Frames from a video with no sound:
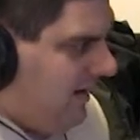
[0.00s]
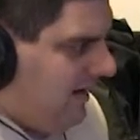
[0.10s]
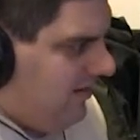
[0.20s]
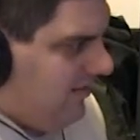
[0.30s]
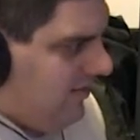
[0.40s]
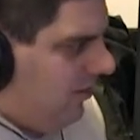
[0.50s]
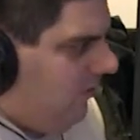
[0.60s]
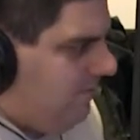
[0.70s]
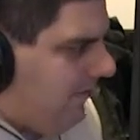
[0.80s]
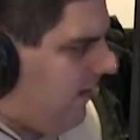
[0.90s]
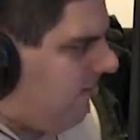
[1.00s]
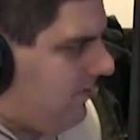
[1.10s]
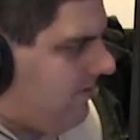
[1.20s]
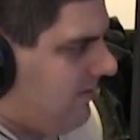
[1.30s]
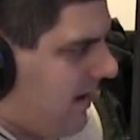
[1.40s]
and Oak Park
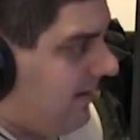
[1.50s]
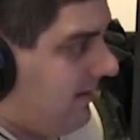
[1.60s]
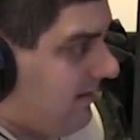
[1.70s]
was second.